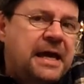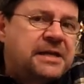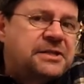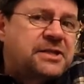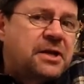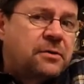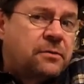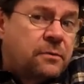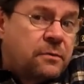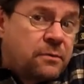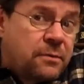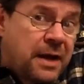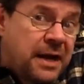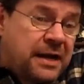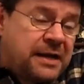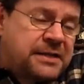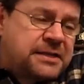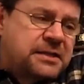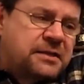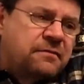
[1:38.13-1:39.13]
it's a
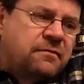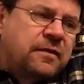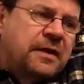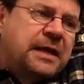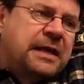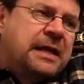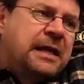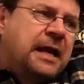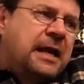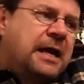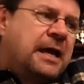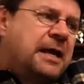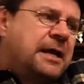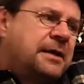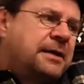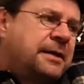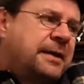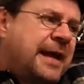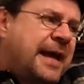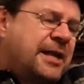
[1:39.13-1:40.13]
relatively
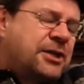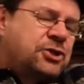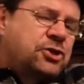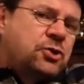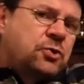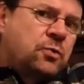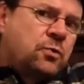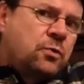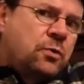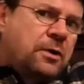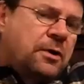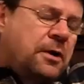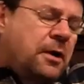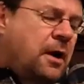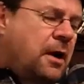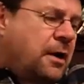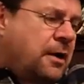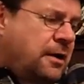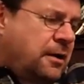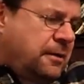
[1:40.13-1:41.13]
natural
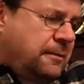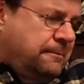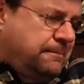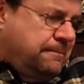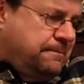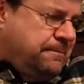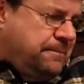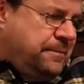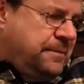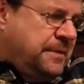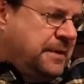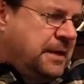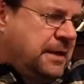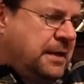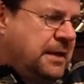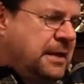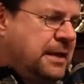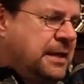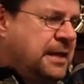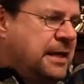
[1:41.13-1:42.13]
colour.
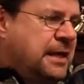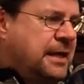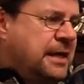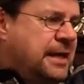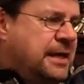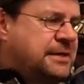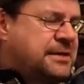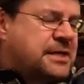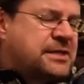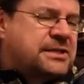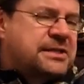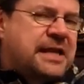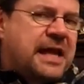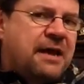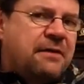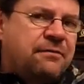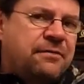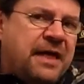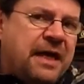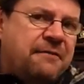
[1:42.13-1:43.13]
It doesn't
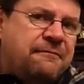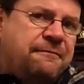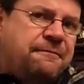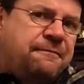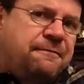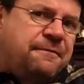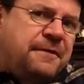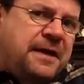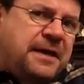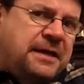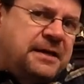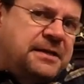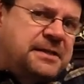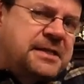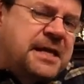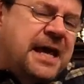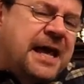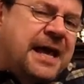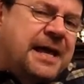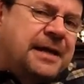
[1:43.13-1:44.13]
have that fake
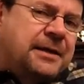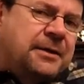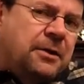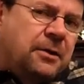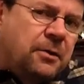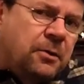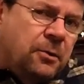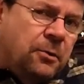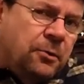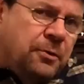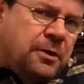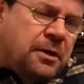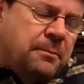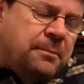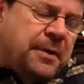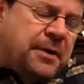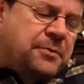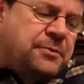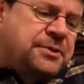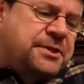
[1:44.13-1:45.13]
tan look
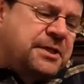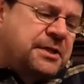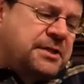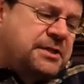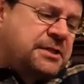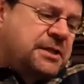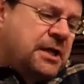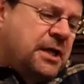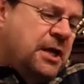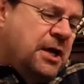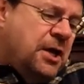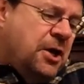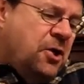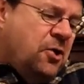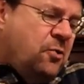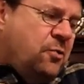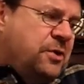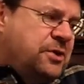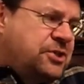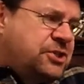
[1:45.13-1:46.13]
about it,
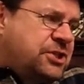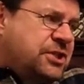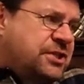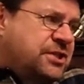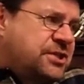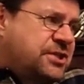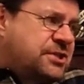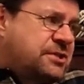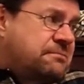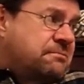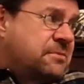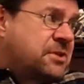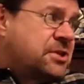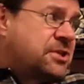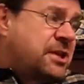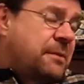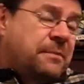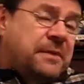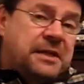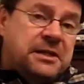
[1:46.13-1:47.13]
which is
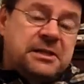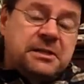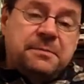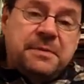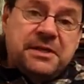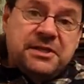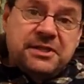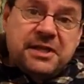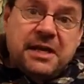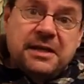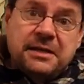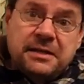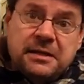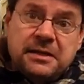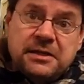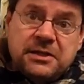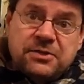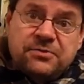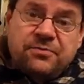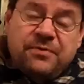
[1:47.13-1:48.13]
something to be said
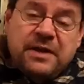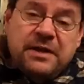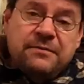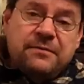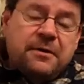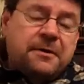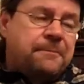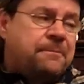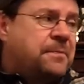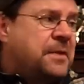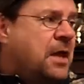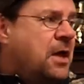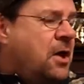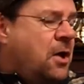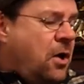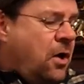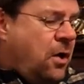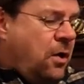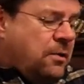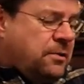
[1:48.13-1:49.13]
in its favour.
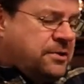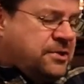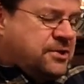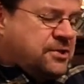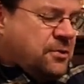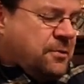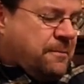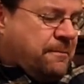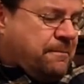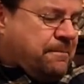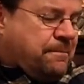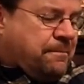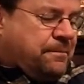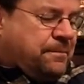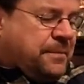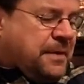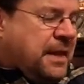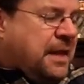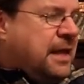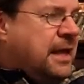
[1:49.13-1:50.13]
Also,
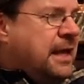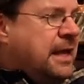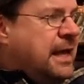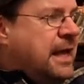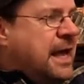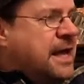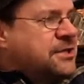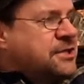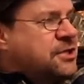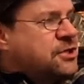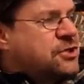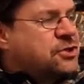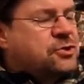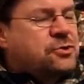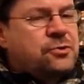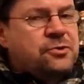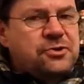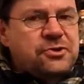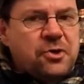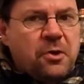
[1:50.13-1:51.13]
it has a
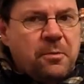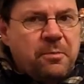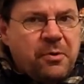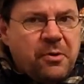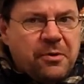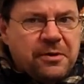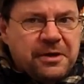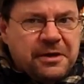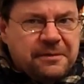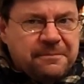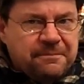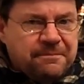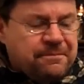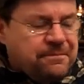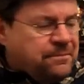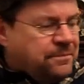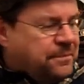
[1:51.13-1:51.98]
screw top on it.